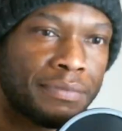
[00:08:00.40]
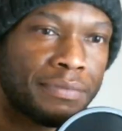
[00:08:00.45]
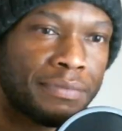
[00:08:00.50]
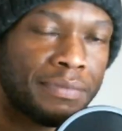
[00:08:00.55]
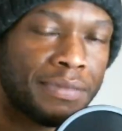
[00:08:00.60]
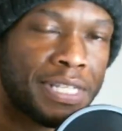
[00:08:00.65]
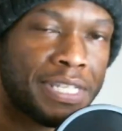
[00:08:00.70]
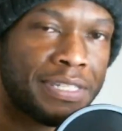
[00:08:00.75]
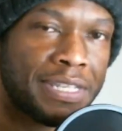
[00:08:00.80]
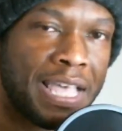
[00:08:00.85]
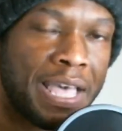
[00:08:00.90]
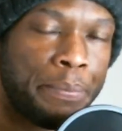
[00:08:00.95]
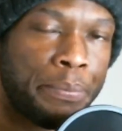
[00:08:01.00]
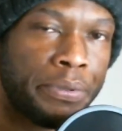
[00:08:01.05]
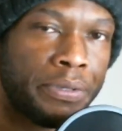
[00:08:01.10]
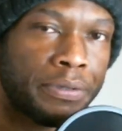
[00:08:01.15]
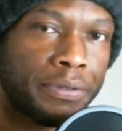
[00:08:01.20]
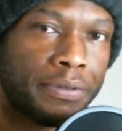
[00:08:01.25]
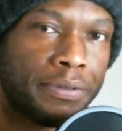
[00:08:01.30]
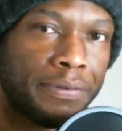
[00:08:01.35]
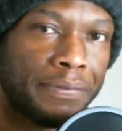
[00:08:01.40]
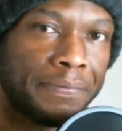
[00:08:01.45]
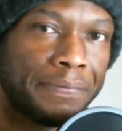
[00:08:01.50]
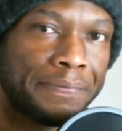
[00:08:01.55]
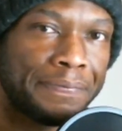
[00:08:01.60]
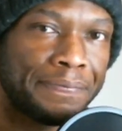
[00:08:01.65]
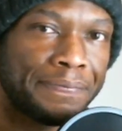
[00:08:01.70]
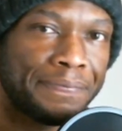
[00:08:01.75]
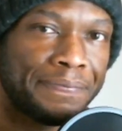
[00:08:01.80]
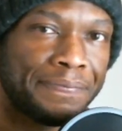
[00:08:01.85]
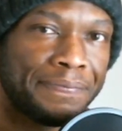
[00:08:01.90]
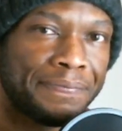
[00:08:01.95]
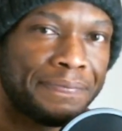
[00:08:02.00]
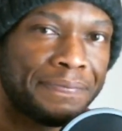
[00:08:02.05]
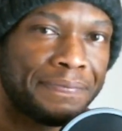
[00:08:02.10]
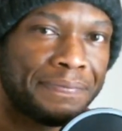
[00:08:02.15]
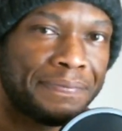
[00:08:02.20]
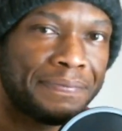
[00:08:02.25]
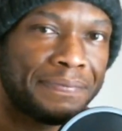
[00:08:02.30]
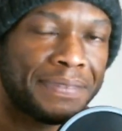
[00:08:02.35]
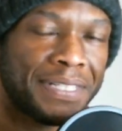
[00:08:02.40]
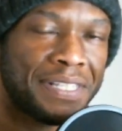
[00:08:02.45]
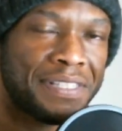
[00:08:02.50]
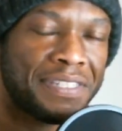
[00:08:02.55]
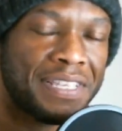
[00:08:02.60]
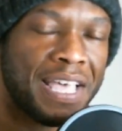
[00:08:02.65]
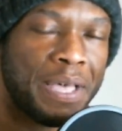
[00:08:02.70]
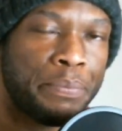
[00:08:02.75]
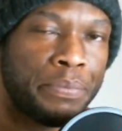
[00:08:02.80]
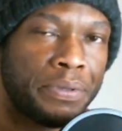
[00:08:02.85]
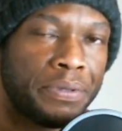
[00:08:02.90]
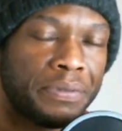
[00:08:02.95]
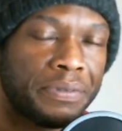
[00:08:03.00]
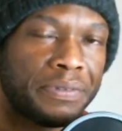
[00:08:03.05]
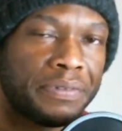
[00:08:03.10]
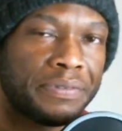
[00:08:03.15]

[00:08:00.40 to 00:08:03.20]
It's epic. It's epic.